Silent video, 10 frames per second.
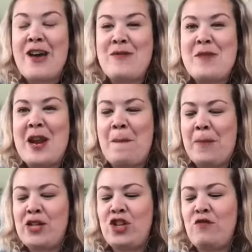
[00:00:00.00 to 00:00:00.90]
We made a
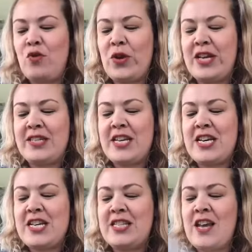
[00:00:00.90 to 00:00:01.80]
bunch of
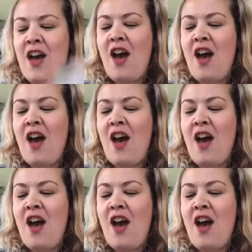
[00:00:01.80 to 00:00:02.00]
noises.